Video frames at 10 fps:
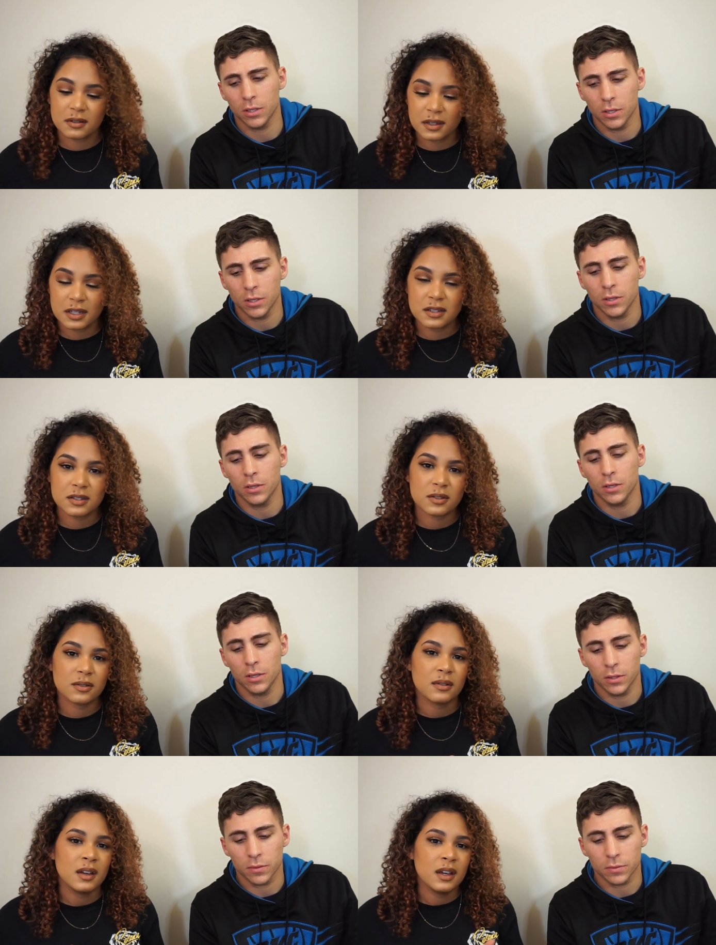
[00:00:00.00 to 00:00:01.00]
Speaker 1: things.
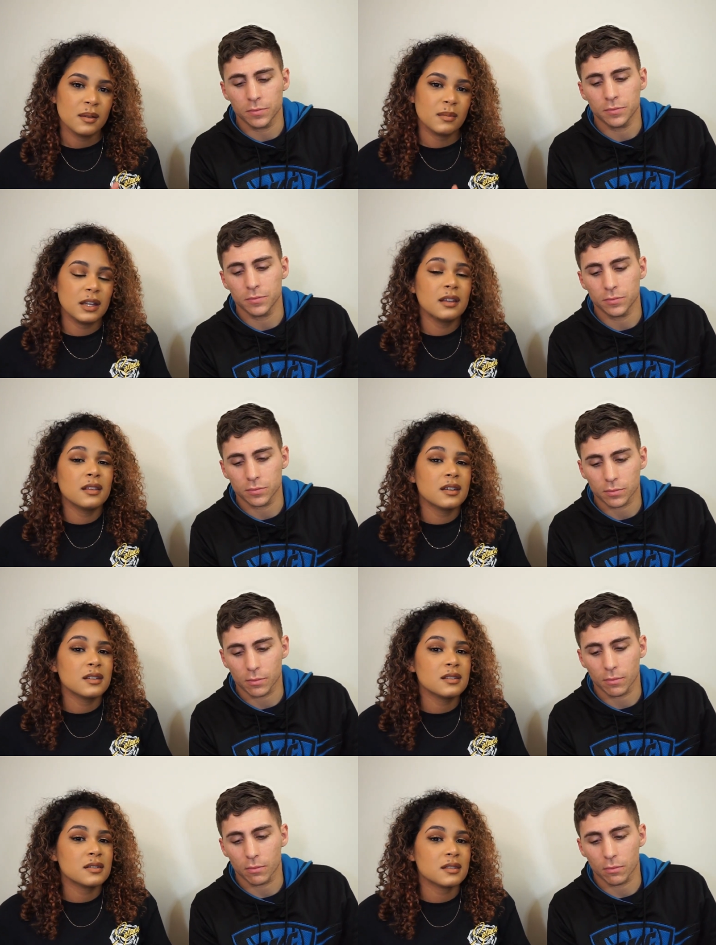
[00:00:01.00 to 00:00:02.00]
So meeting
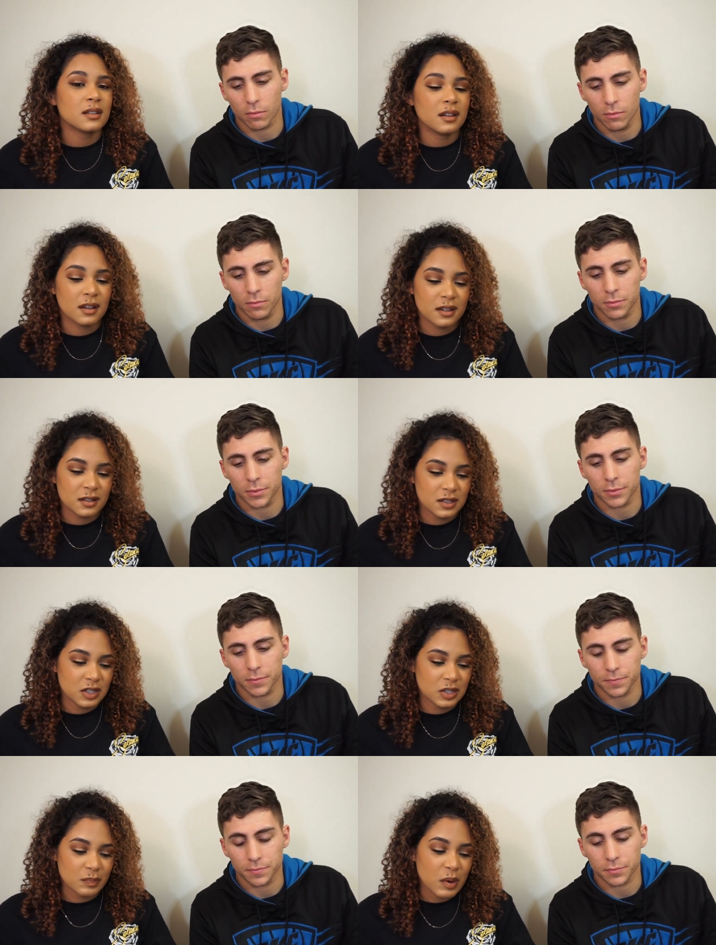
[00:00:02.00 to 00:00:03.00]
this
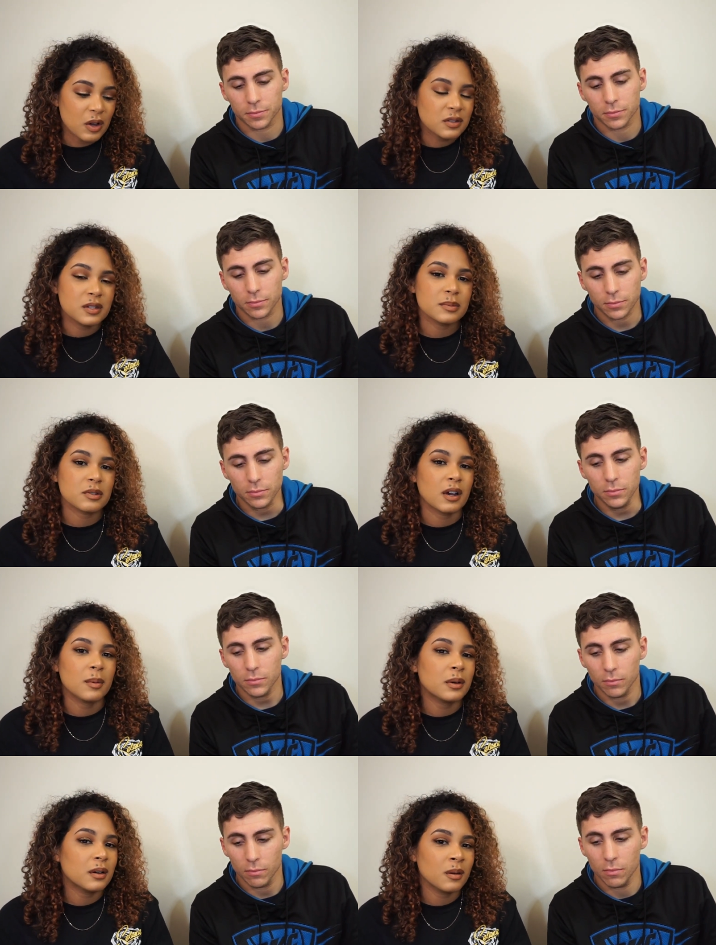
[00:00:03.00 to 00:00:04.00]
small
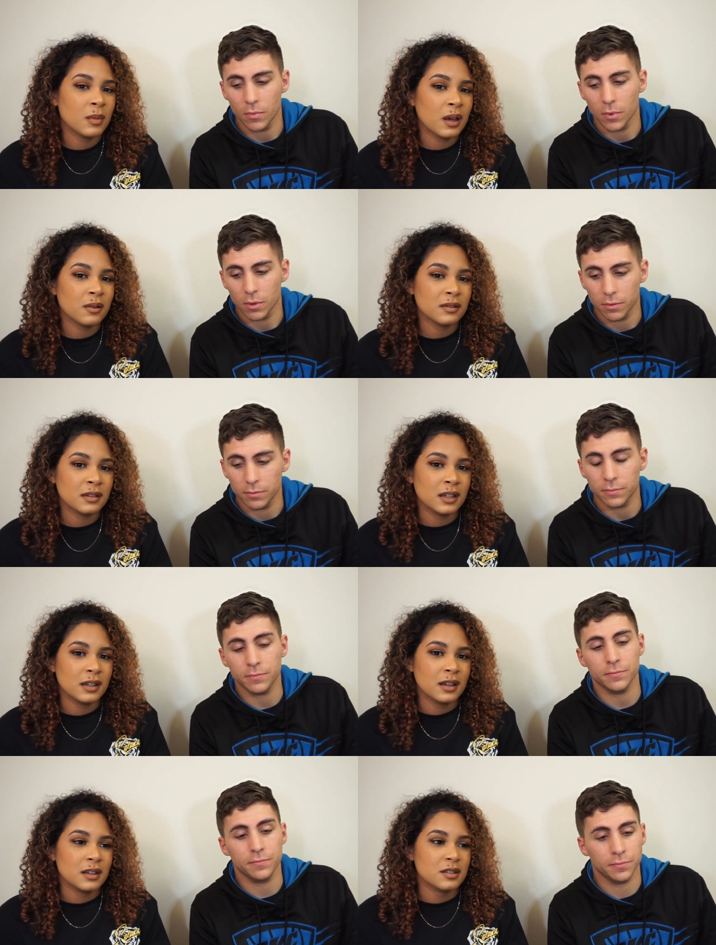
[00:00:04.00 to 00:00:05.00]
subscriber amount
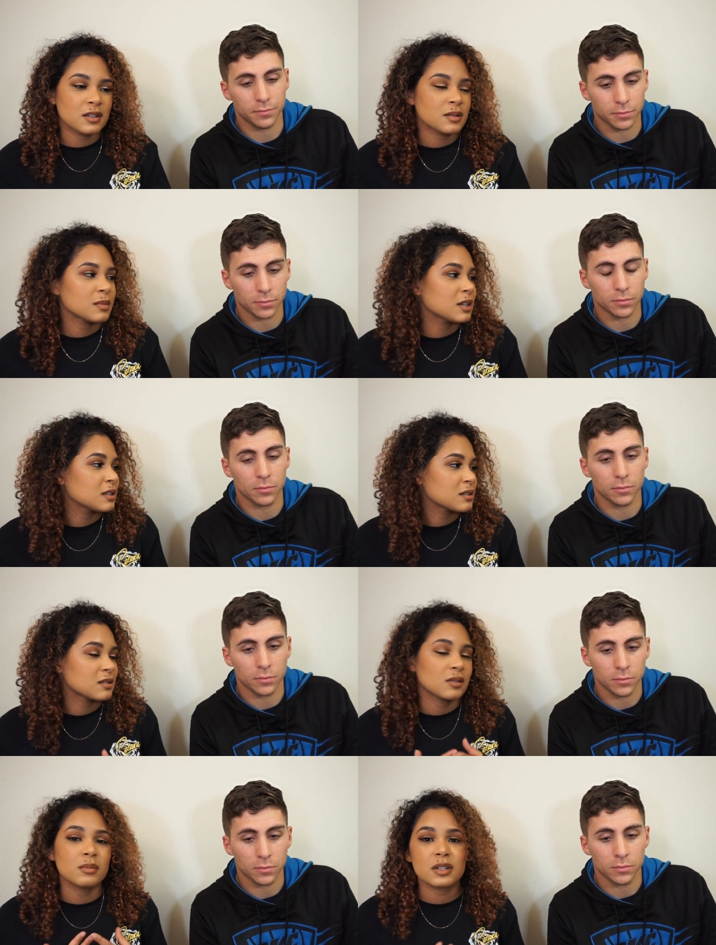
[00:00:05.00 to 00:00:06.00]
mm-hmm. just means
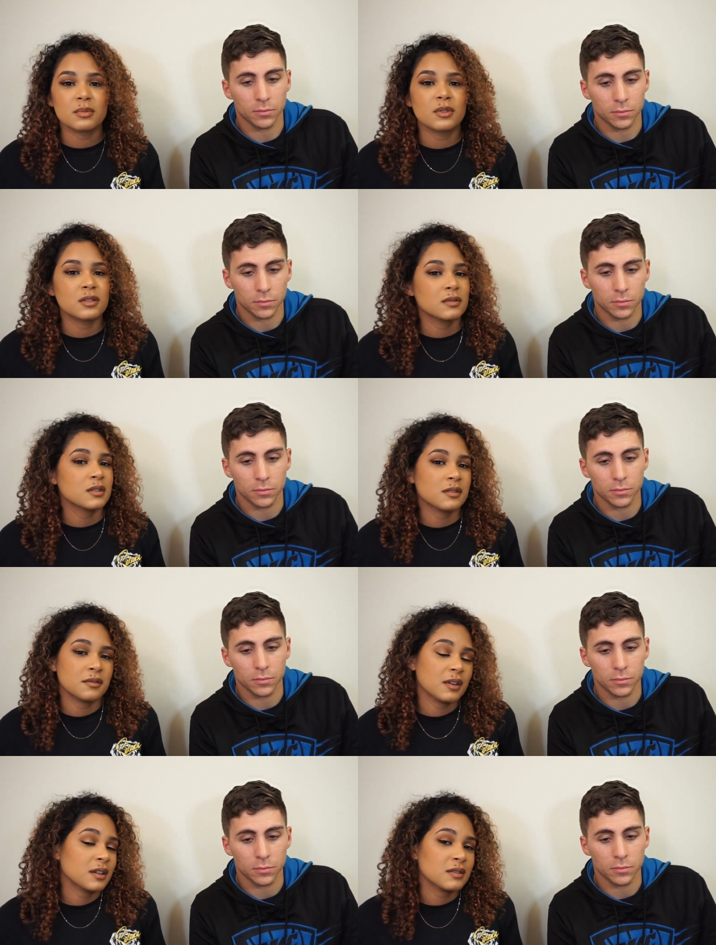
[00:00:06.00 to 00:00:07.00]
so much more to us than
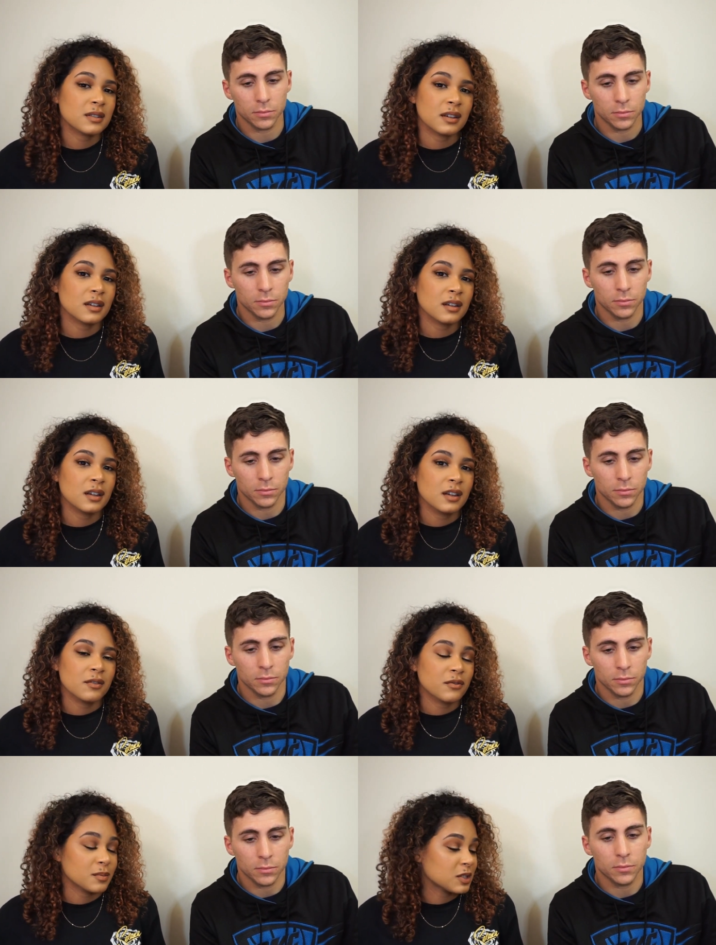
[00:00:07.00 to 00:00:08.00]
you guys think.
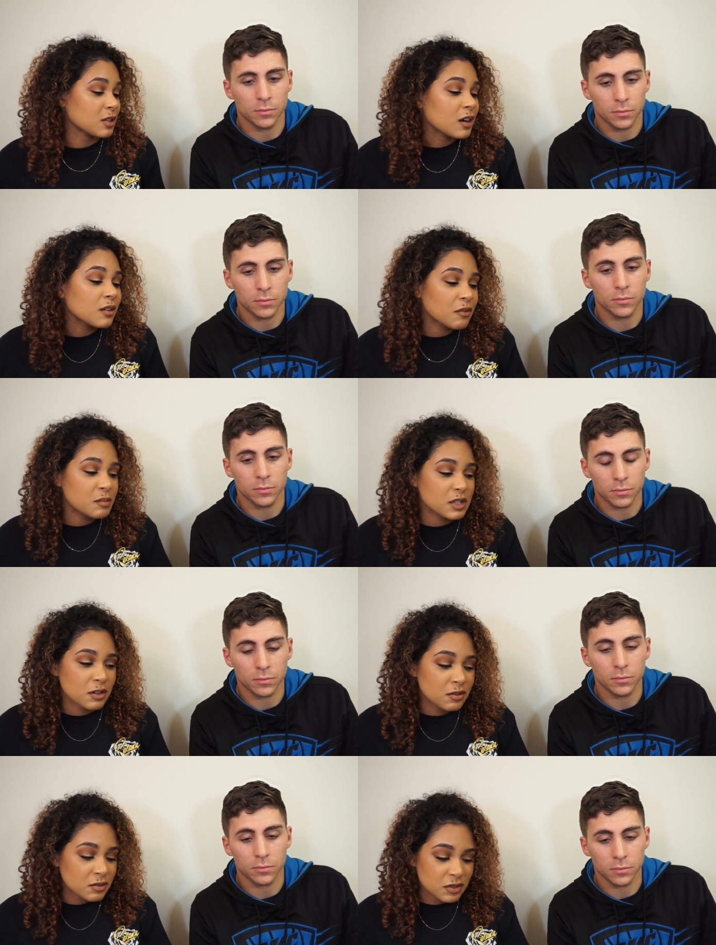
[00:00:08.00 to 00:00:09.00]
From starting from
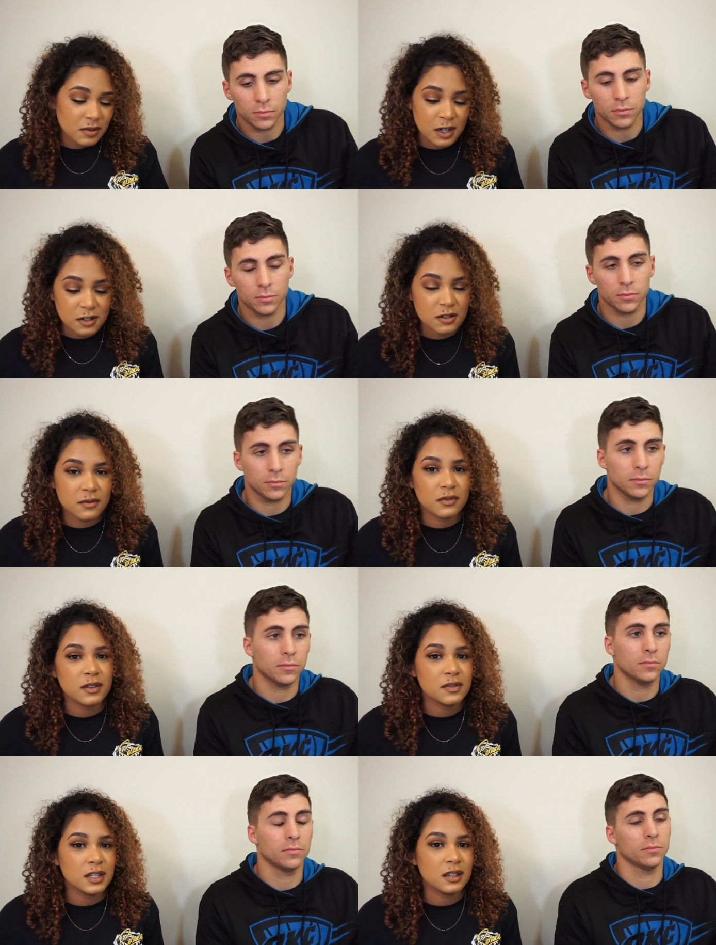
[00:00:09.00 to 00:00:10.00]
zero to
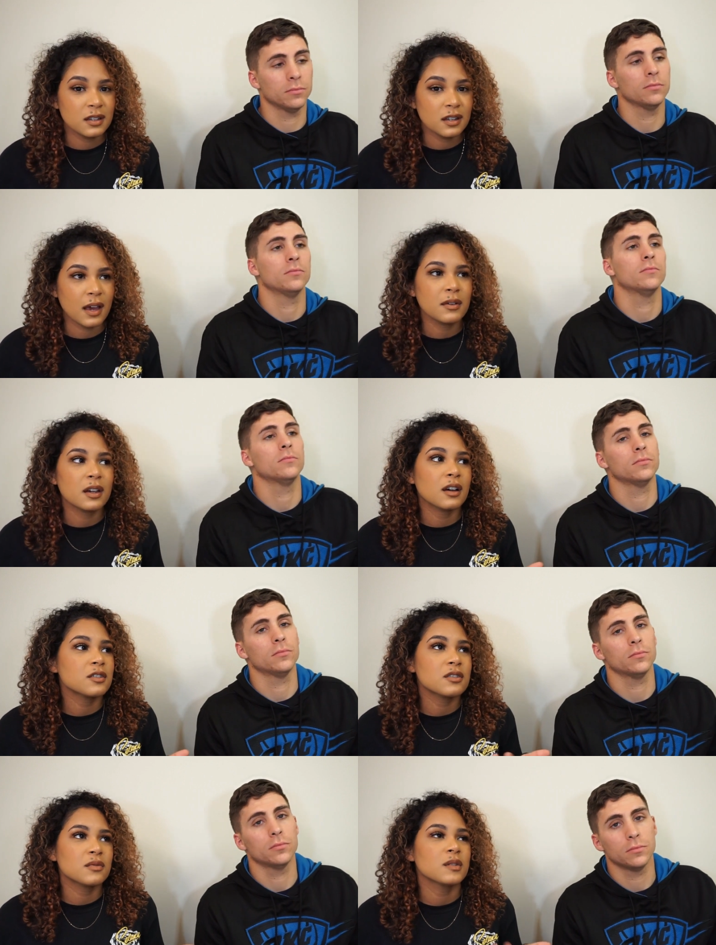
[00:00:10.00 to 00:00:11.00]
150, having
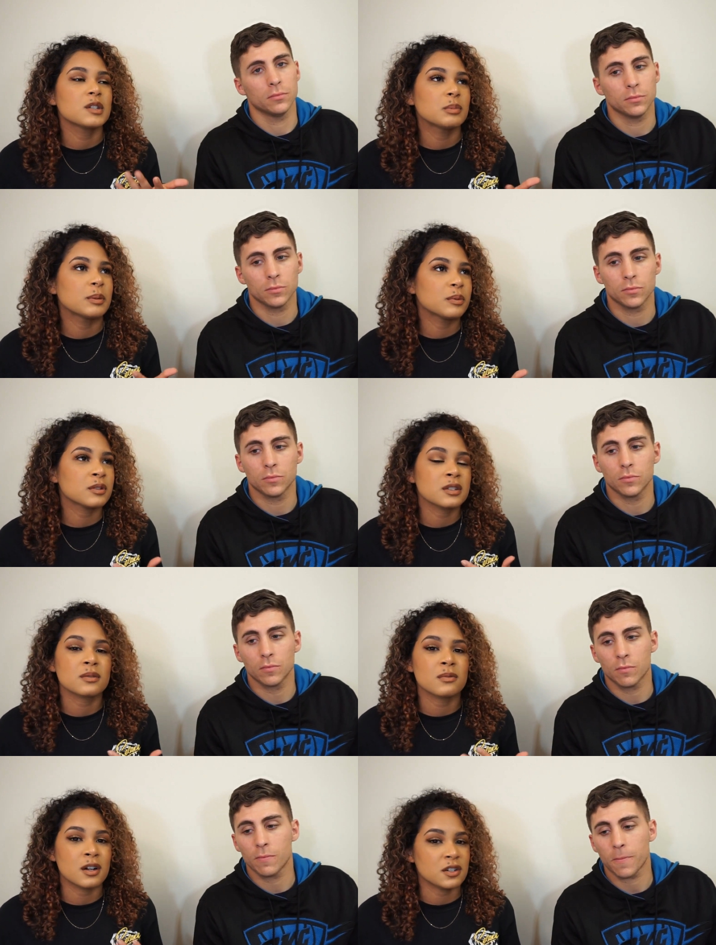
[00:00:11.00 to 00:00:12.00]
150 people
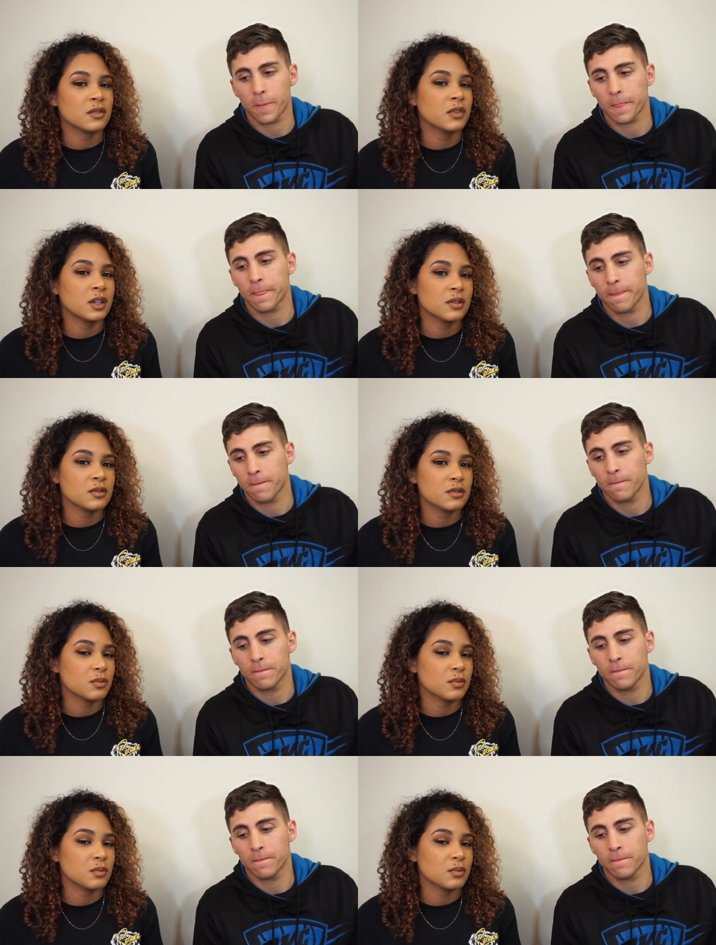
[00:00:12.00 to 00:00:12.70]
just watch our videos